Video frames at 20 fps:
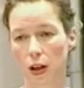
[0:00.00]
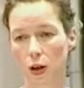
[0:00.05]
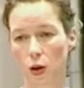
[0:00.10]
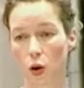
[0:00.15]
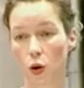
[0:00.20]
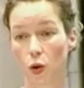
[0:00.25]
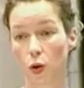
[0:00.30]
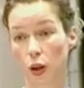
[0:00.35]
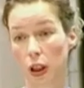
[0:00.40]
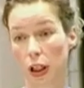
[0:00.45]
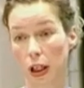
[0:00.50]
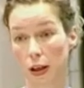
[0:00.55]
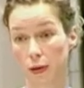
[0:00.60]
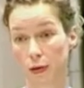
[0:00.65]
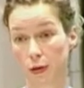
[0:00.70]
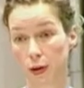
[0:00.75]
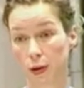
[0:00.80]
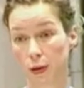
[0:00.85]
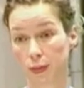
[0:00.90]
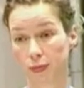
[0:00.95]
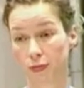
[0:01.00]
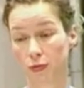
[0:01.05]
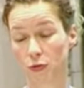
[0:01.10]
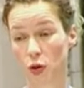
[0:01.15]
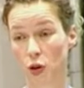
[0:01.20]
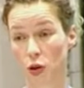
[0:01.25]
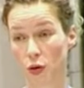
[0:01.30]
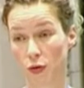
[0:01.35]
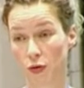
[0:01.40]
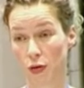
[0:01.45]
cord level,
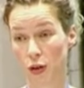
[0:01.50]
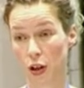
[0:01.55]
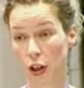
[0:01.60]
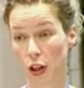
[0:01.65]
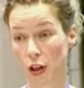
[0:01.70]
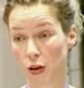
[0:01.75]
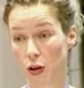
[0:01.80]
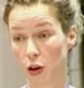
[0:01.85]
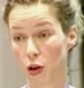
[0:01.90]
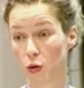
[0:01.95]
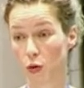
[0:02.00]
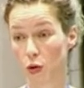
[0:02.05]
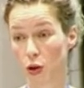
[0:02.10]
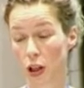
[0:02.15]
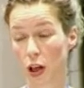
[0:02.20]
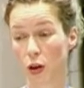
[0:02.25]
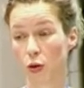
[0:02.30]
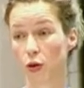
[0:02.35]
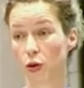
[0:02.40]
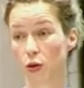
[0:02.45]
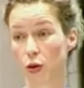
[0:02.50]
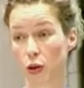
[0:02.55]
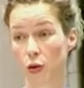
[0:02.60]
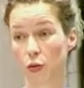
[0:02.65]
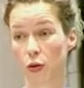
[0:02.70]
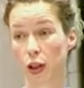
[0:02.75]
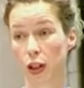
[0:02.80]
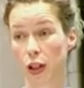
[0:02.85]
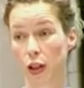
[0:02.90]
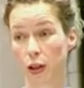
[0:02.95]
so very low down, not
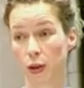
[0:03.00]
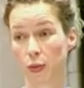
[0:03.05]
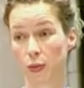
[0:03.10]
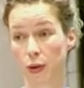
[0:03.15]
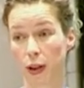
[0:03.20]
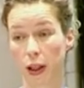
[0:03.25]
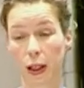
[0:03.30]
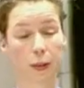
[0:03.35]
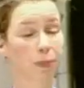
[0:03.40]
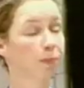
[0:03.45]
only in the brain.